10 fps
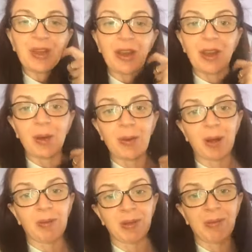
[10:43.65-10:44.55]
I know when
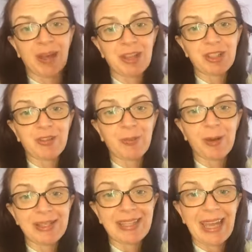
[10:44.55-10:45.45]
I was a manager for
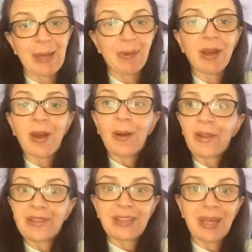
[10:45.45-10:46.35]
my team,
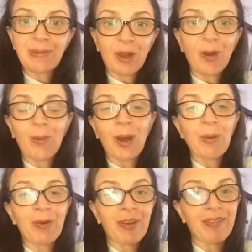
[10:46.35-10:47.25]
the teams that I work
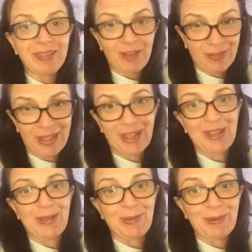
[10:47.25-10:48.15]
with have definitely
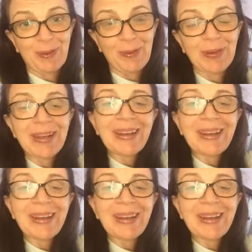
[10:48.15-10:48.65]
heard it before.